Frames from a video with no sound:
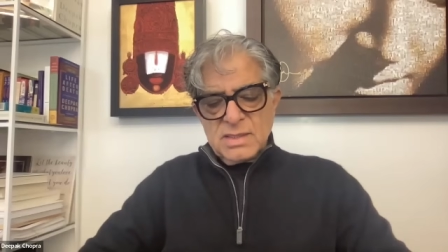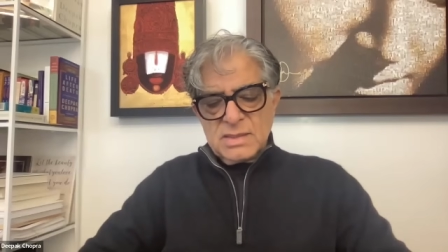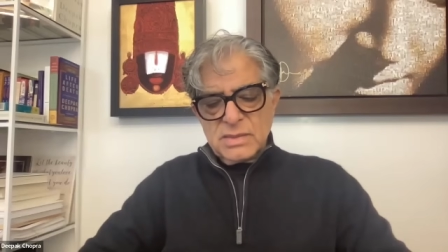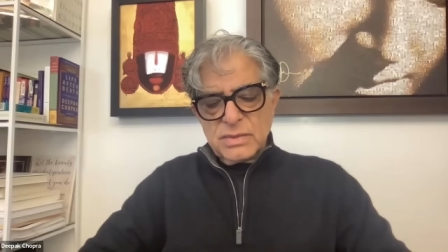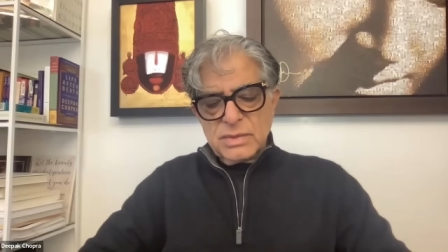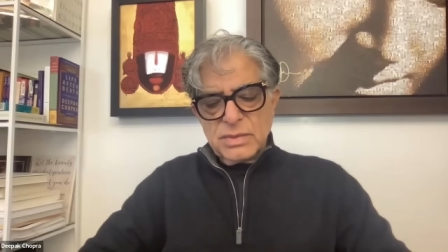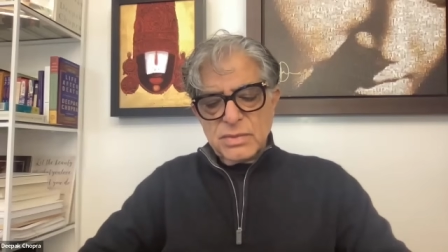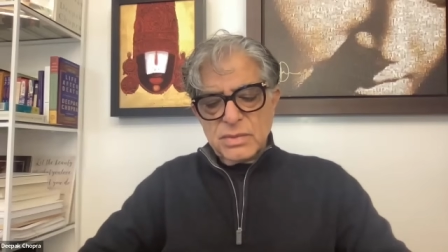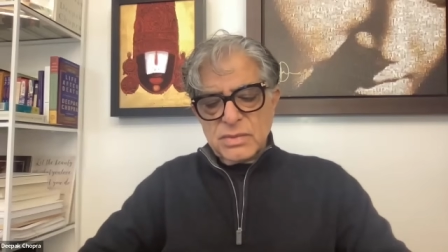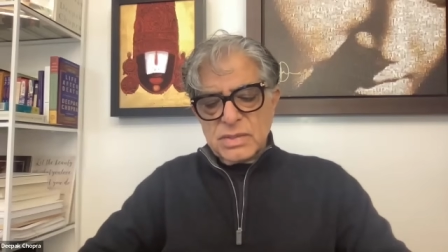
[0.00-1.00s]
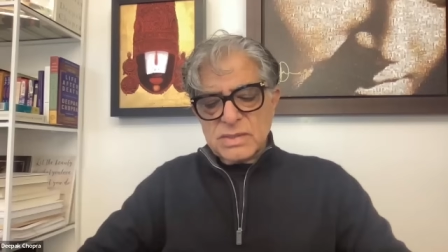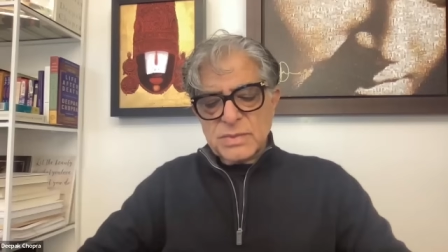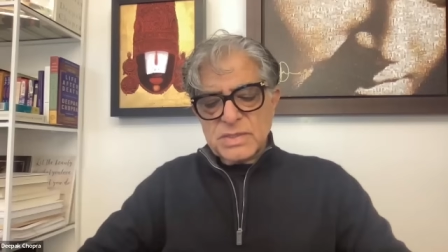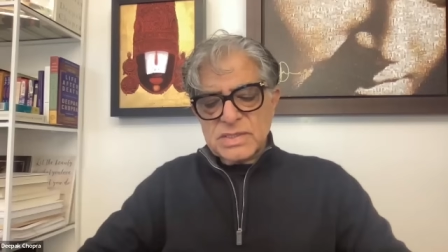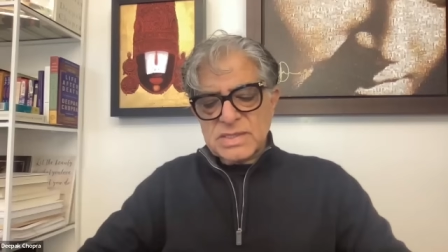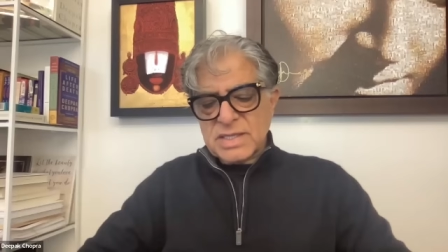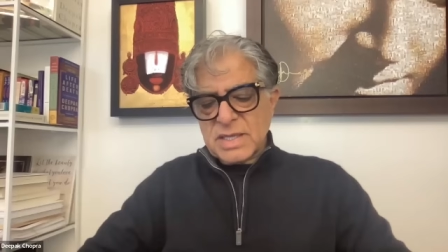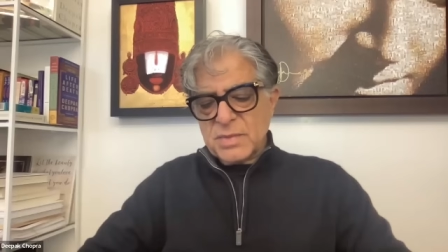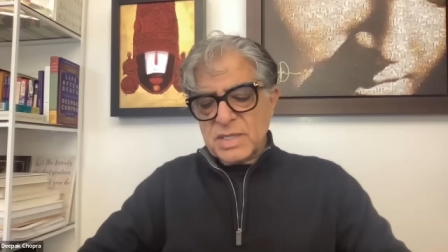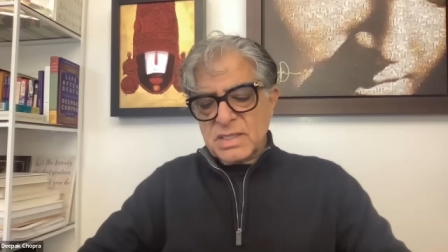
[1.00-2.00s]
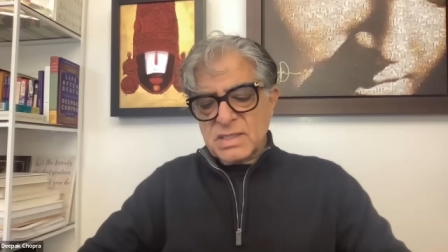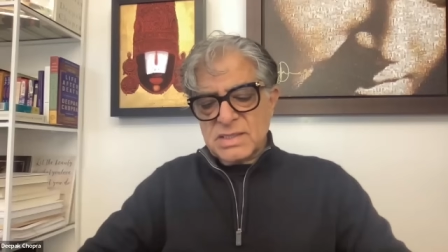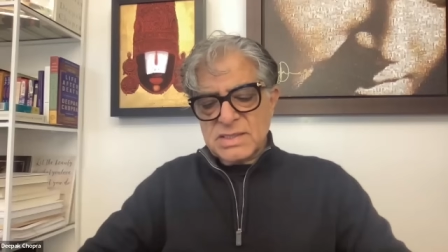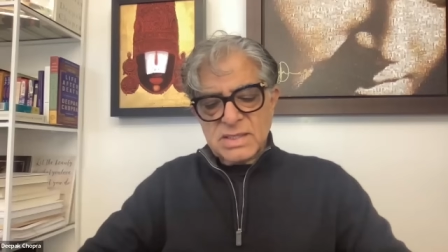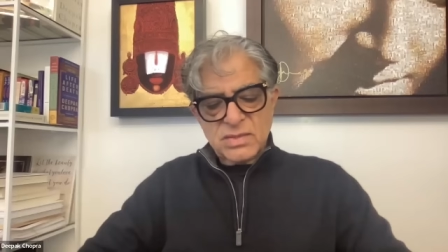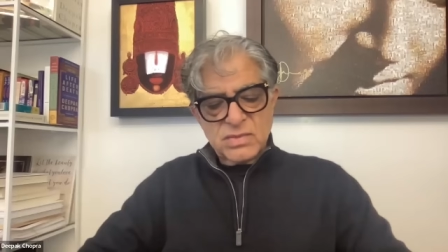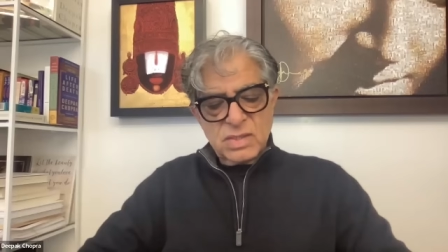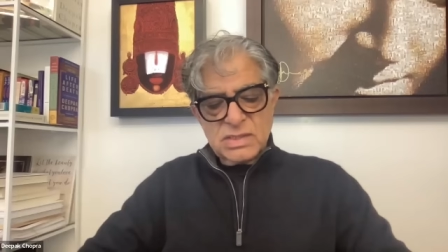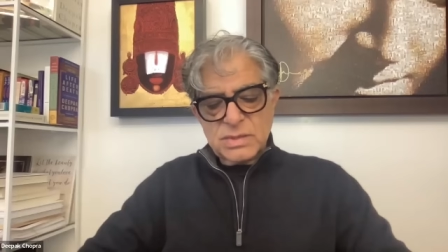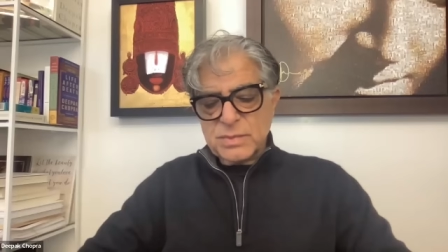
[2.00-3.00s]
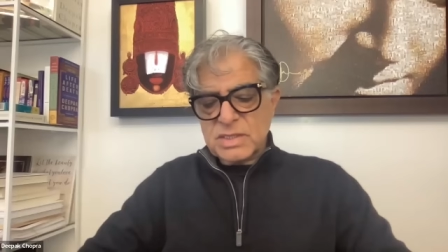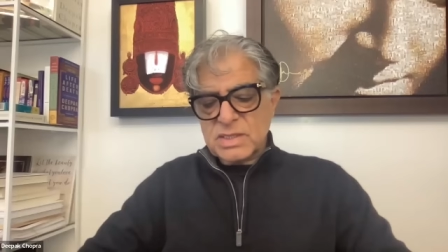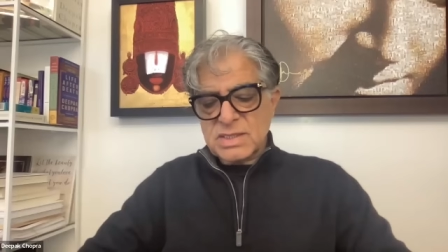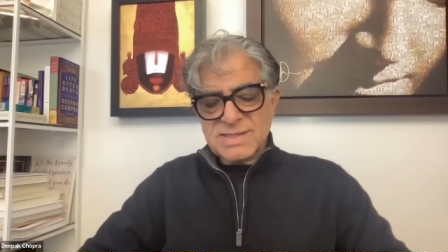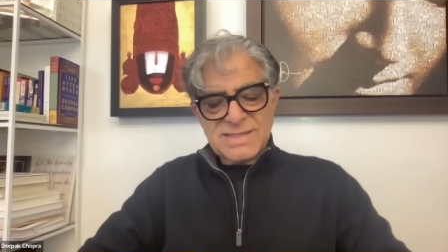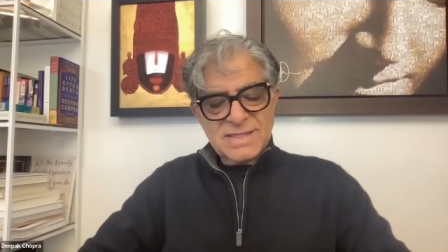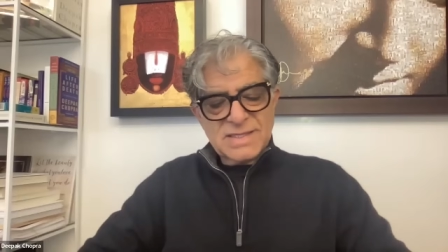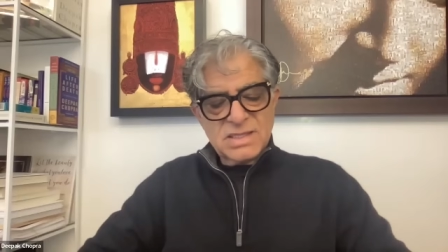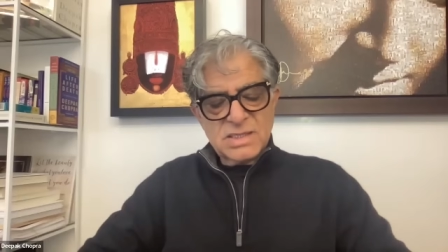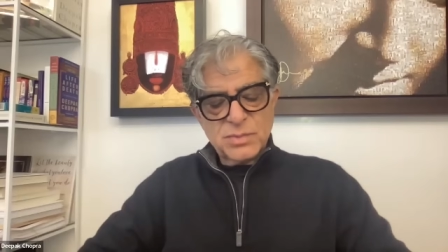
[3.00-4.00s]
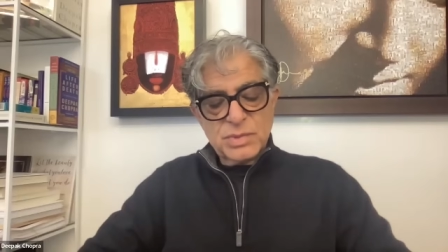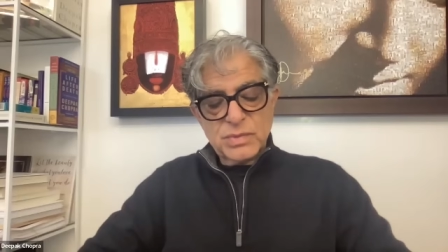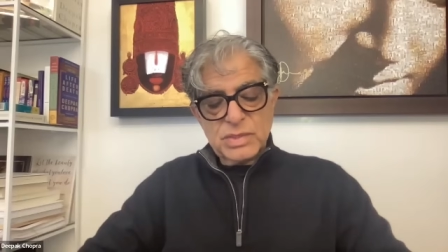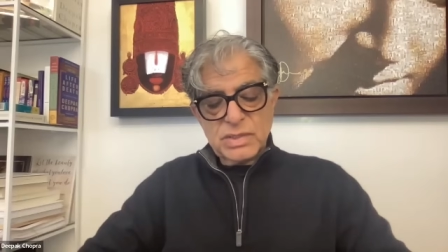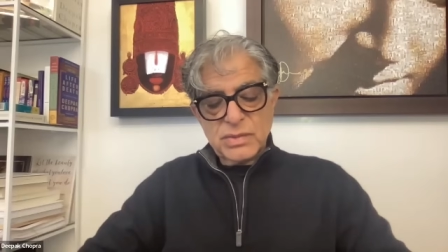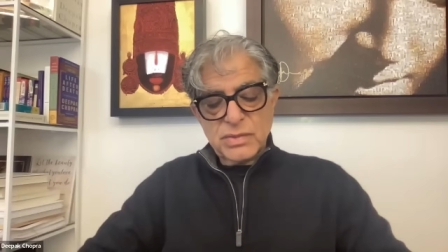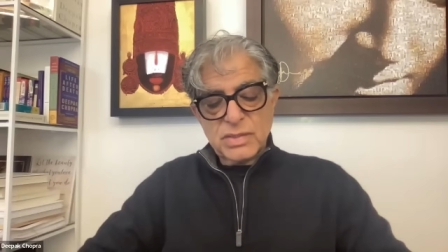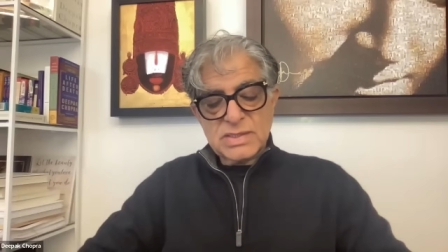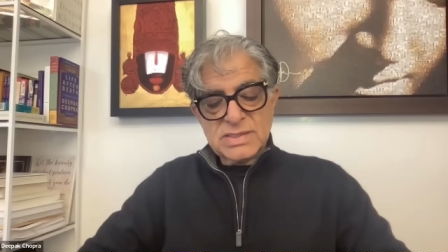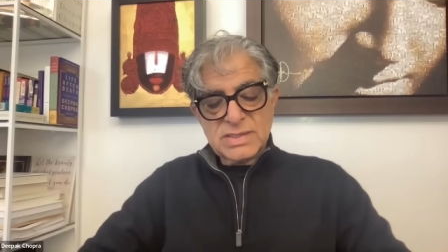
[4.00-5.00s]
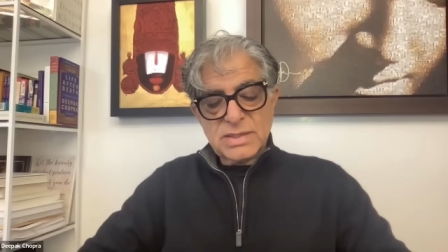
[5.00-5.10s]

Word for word: So neurotransmitters are chemicals that transmit signals between neurons.